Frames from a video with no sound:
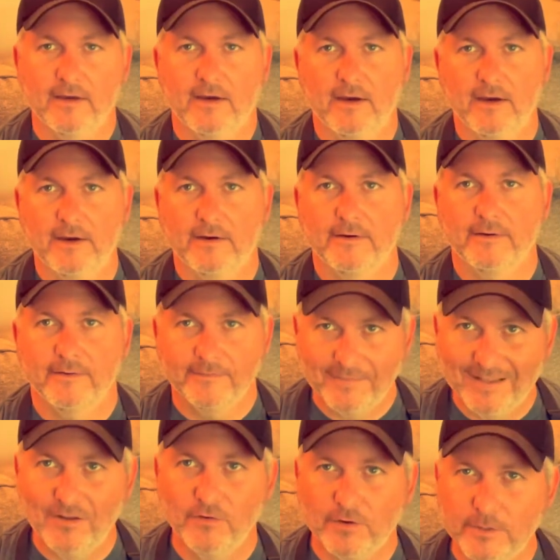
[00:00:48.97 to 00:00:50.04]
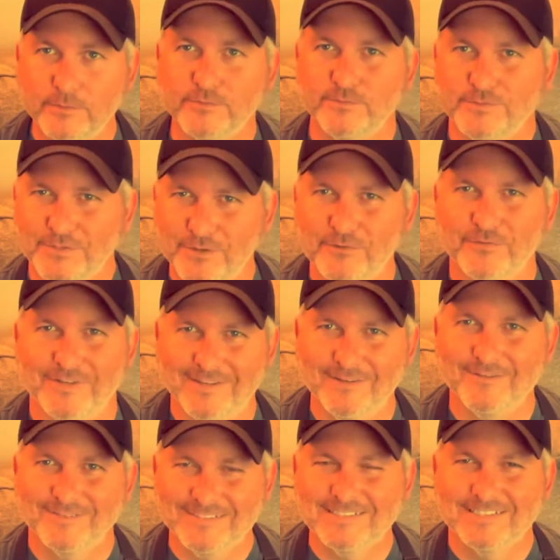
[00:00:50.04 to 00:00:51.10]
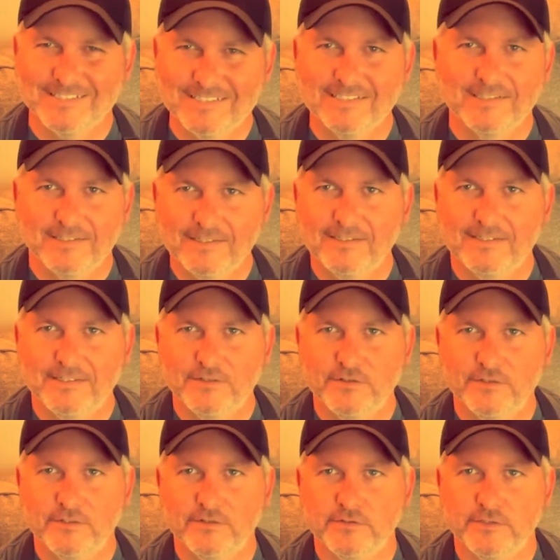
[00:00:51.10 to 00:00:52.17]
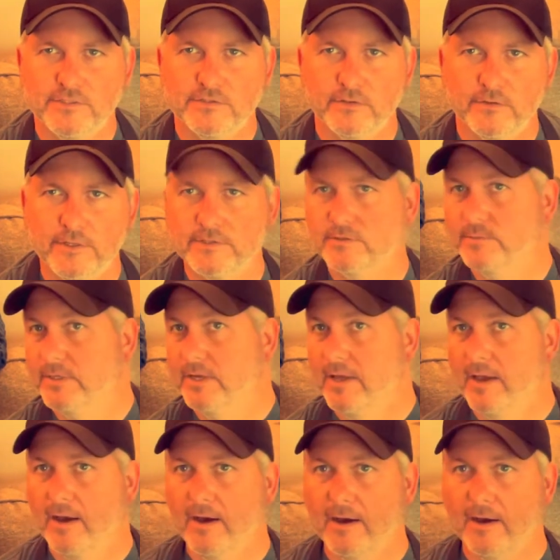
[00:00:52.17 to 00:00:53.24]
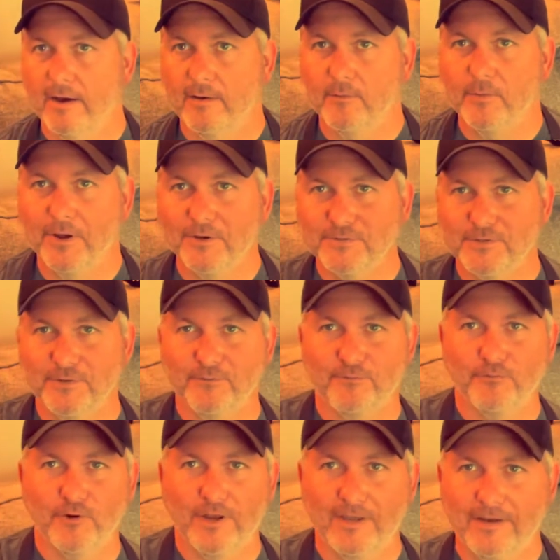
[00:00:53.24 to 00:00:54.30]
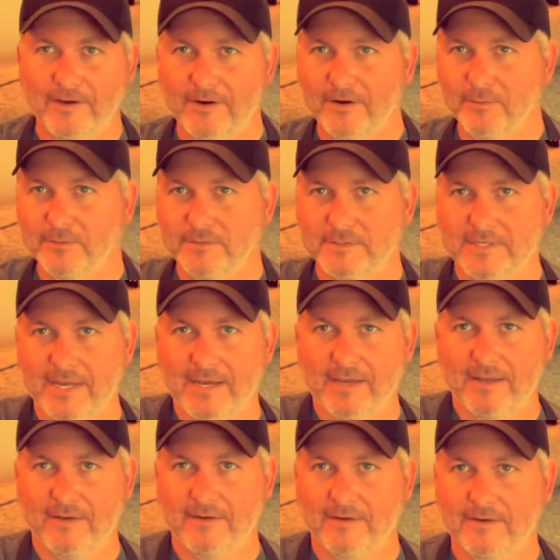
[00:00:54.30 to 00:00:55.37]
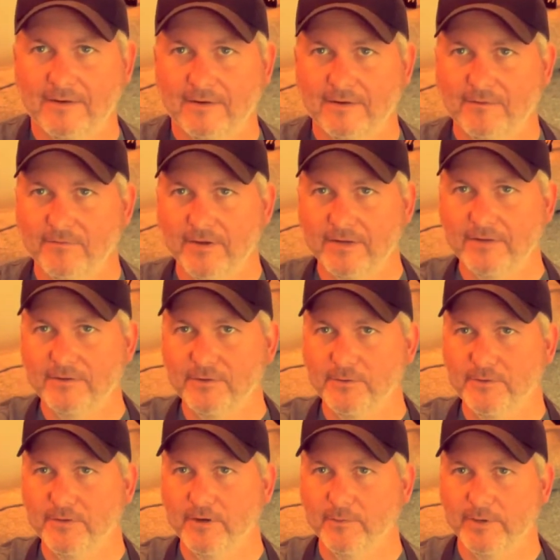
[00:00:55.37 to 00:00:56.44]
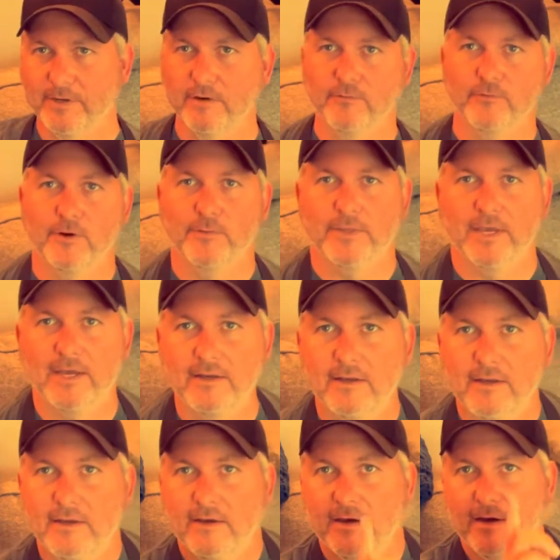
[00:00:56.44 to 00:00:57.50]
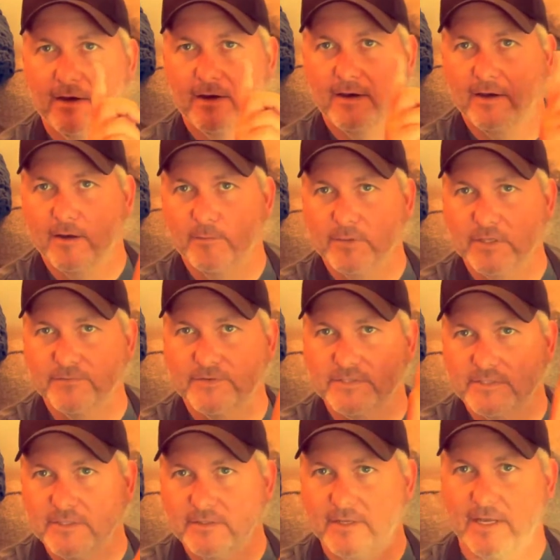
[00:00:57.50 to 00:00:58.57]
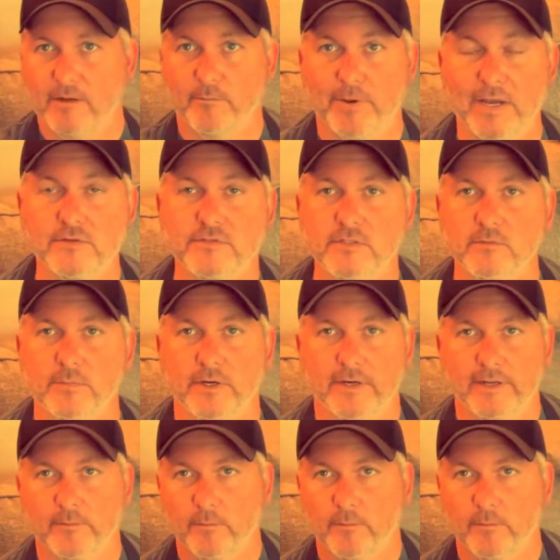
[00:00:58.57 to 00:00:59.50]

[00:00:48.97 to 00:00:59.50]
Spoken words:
That all comes from Sophie. She's so nice to me. We also have Fred here with his hat. If I can do it, there we go. Fred with a hat. Maleficent and Bouncy the Bunny.